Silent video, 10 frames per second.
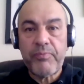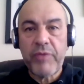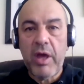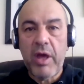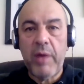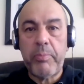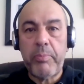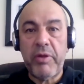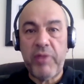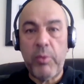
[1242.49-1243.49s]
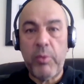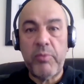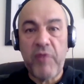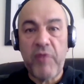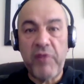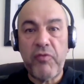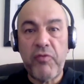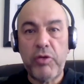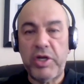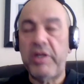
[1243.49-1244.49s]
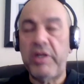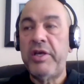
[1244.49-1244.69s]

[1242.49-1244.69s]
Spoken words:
but they were very fortunate.